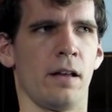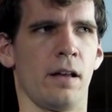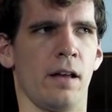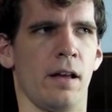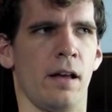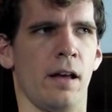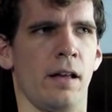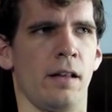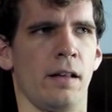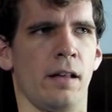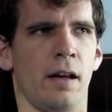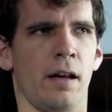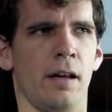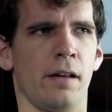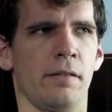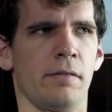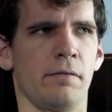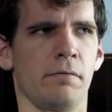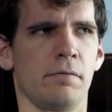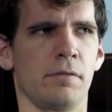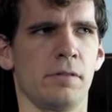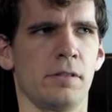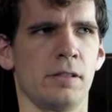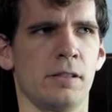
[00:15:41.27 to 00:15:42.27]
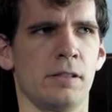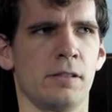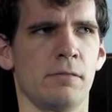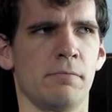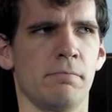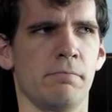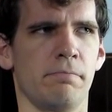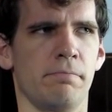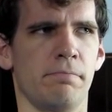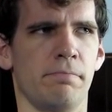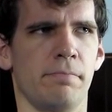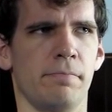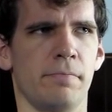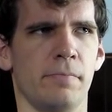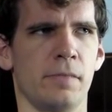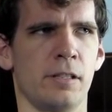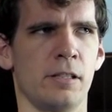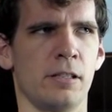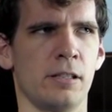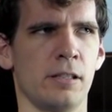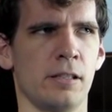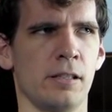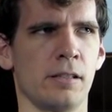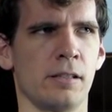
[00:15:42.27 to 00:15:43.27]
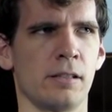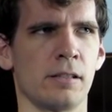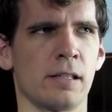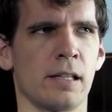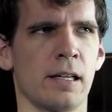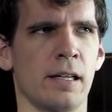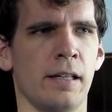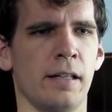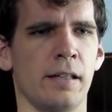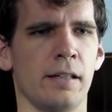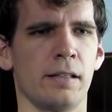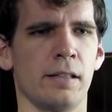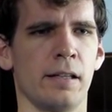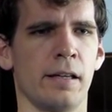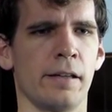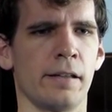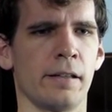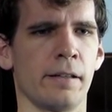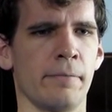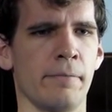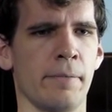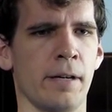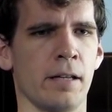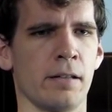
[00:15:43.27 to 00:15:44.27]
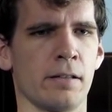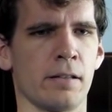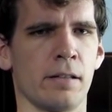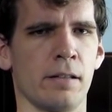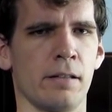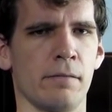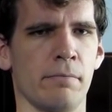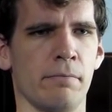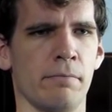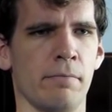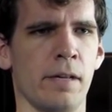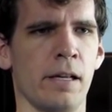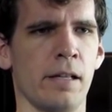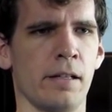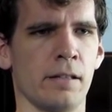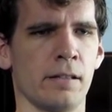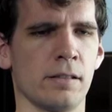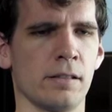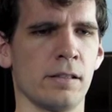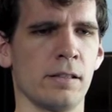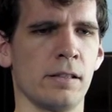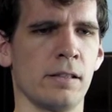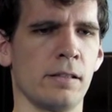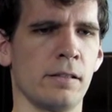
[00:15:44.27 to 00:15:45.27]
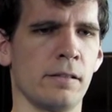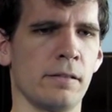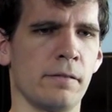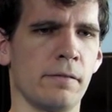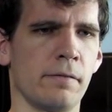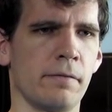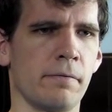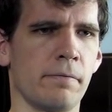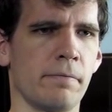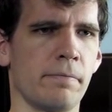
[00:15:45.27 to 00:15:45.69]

and i s- still gotta take the mes- medicine